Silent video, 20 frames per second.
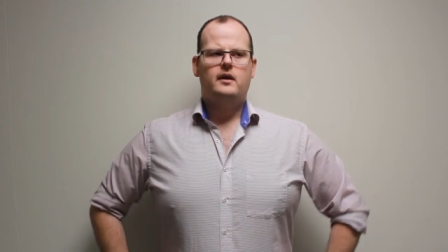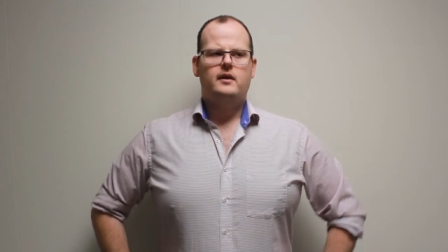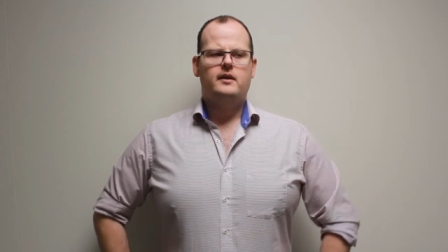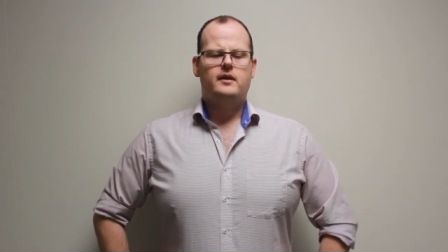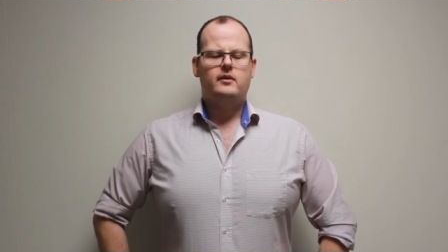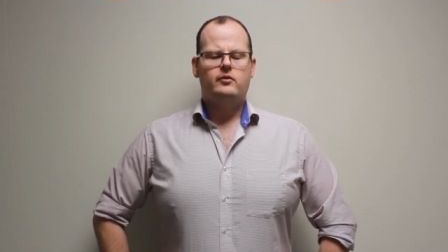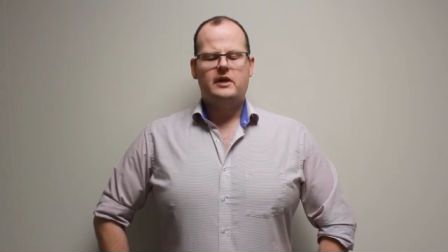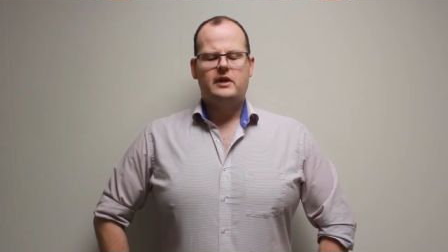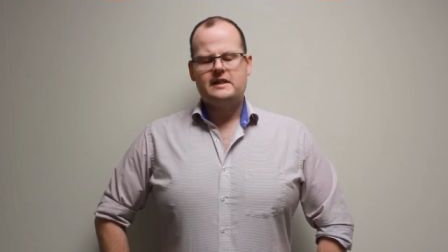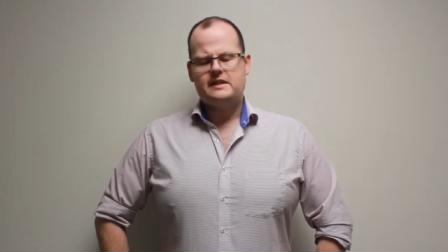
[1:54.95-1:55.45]

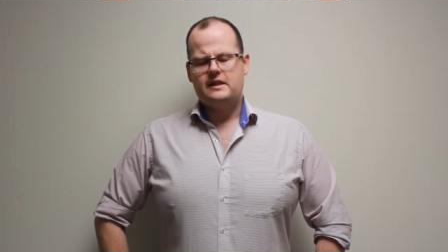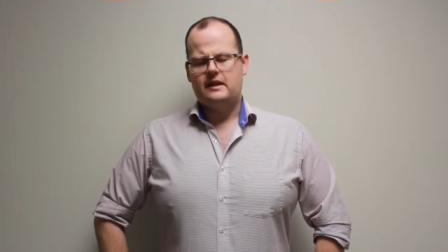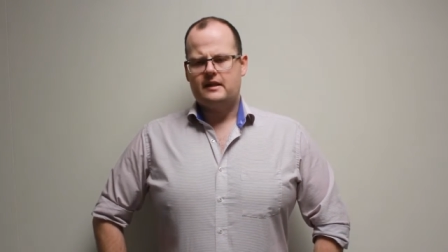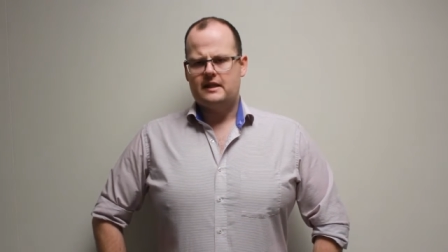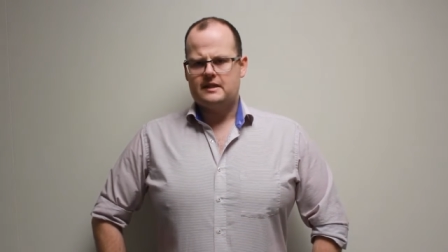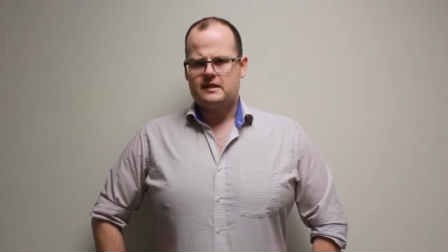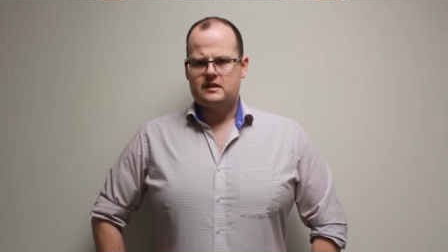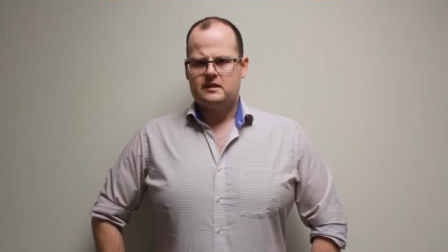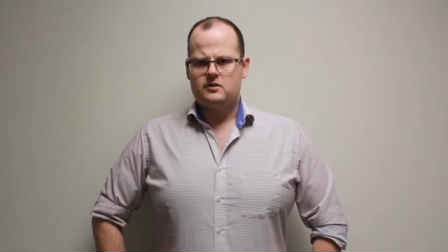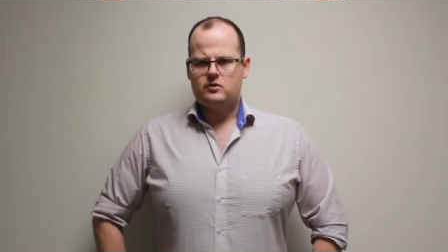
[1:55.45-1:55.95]
The reason that
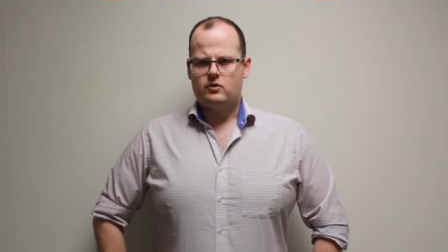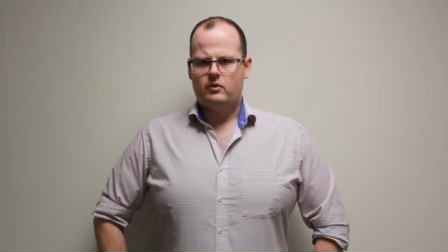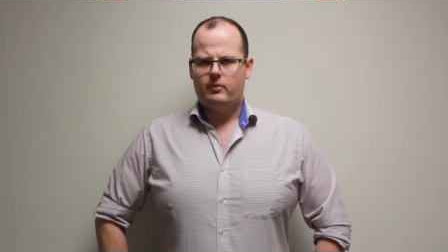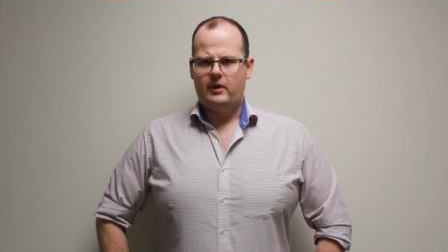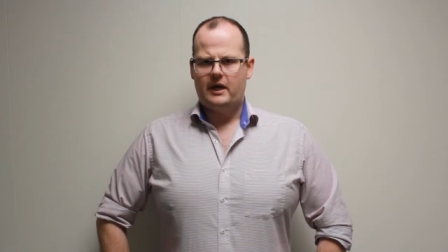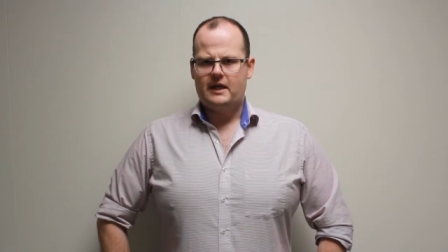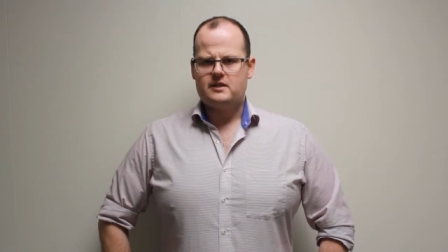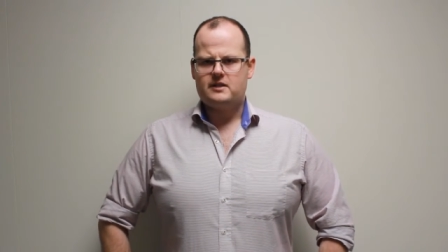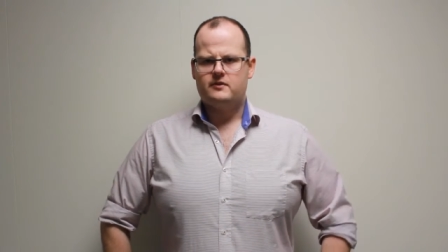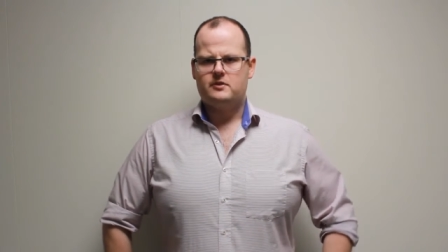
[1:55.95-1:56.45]
this is so
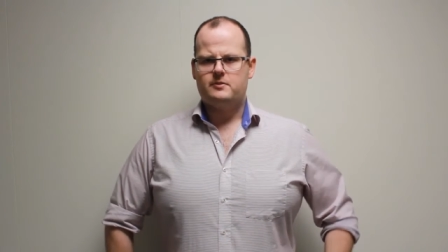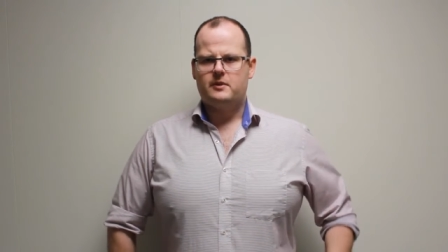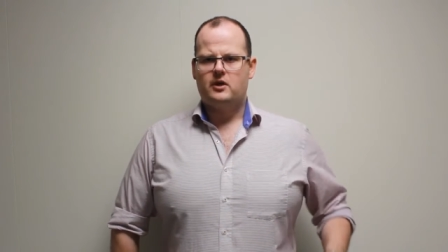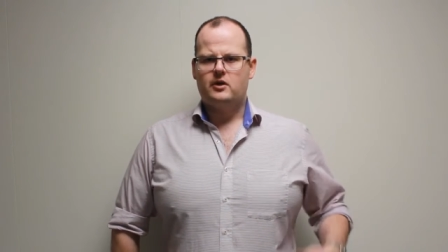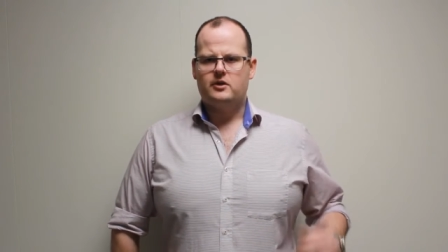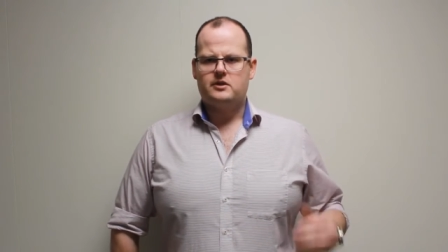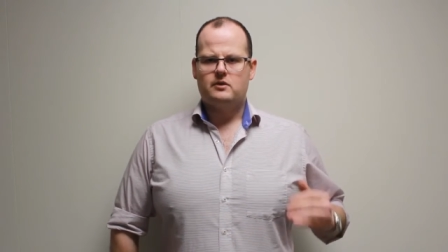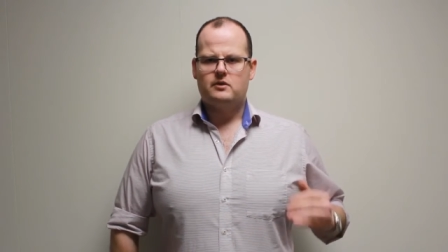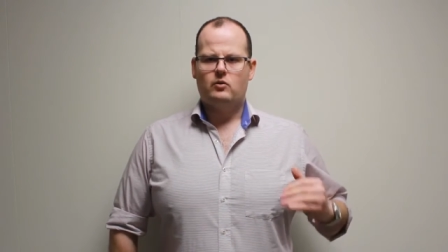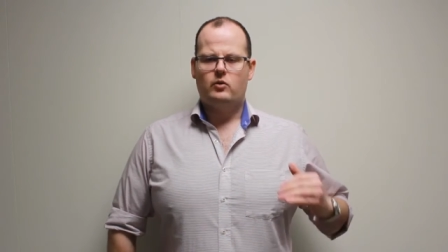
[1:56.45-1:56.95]
impressive is
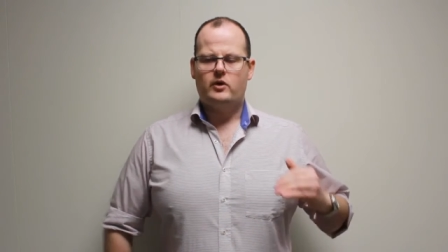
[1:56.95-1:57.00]
because